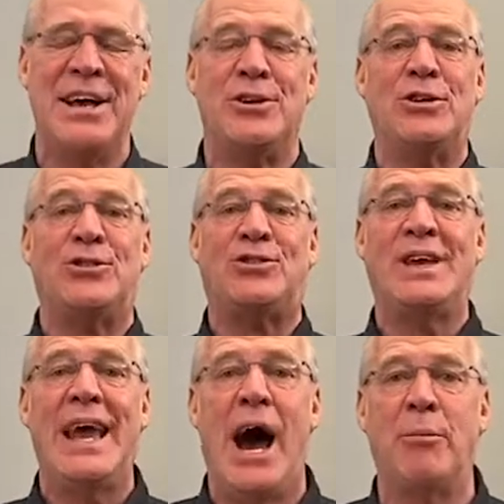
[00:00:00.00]
Do you
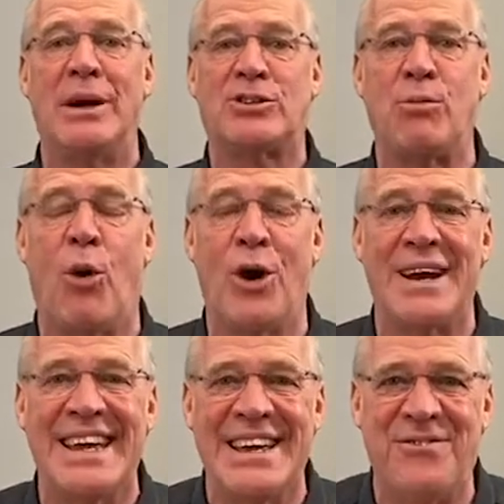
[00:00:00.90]
see how much more
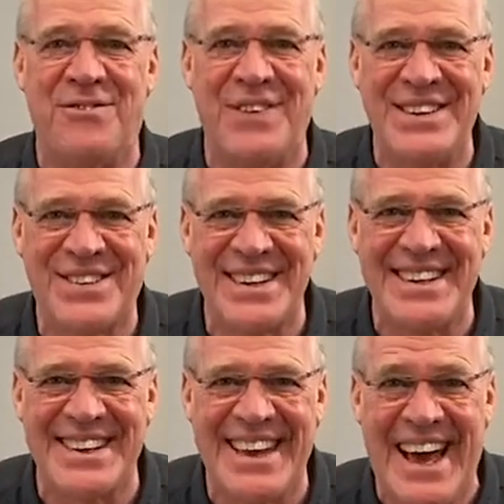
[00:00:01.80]

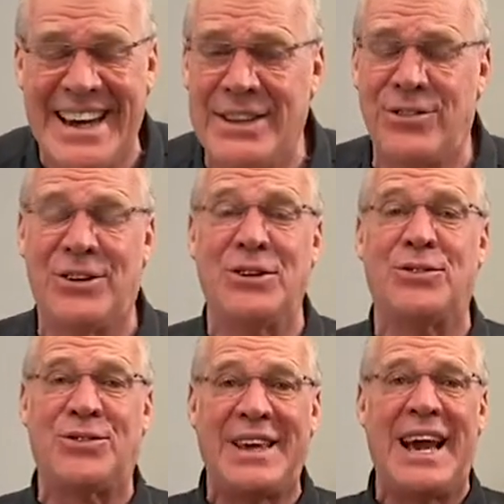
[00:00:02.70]
efficient that is? Do you
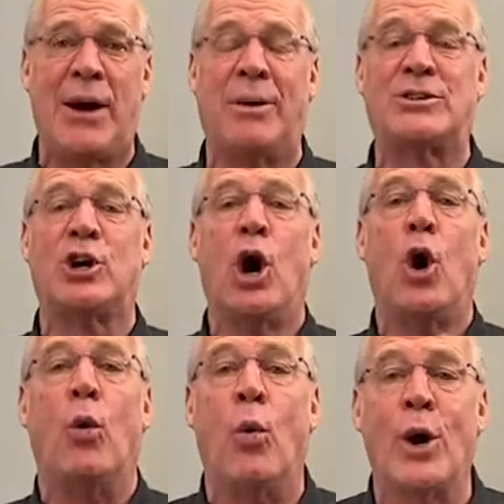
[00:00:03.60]
see how much
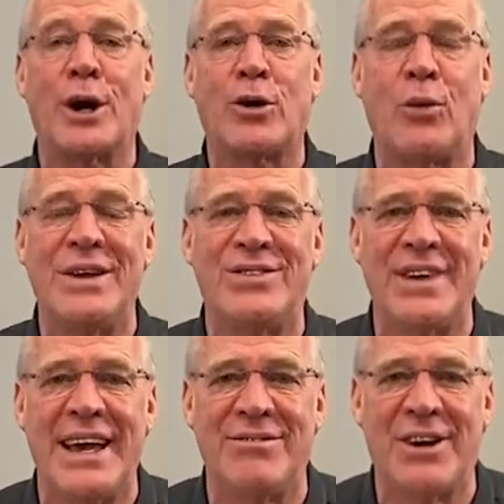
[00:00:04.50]
work we saved